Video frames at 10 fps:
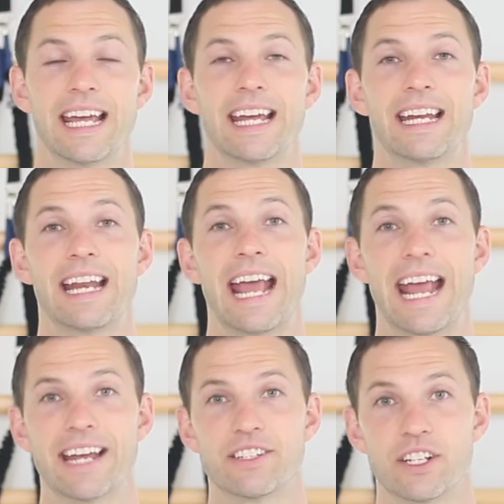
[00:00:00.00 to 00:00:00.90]
it
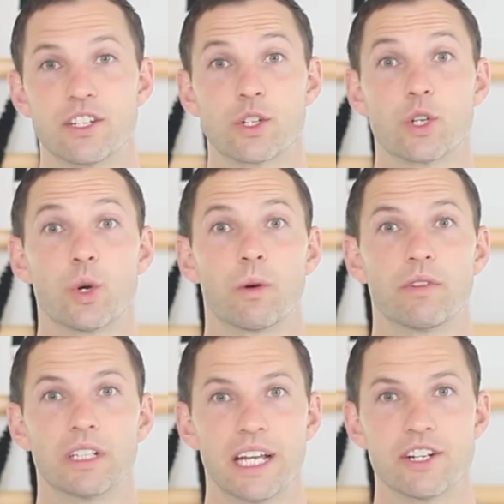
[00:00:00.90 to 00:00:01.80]
enhances your
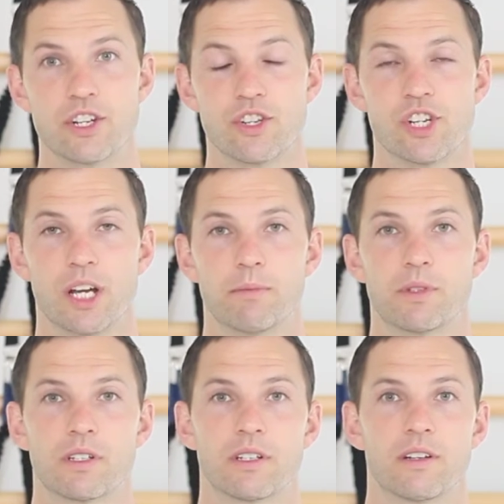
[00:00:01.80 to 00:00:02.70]

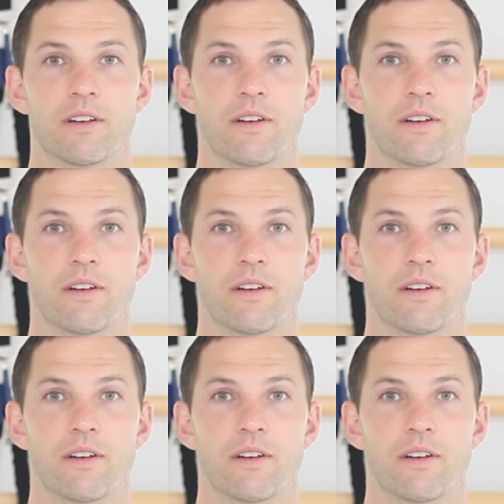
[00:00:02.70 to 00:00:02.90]
relationships.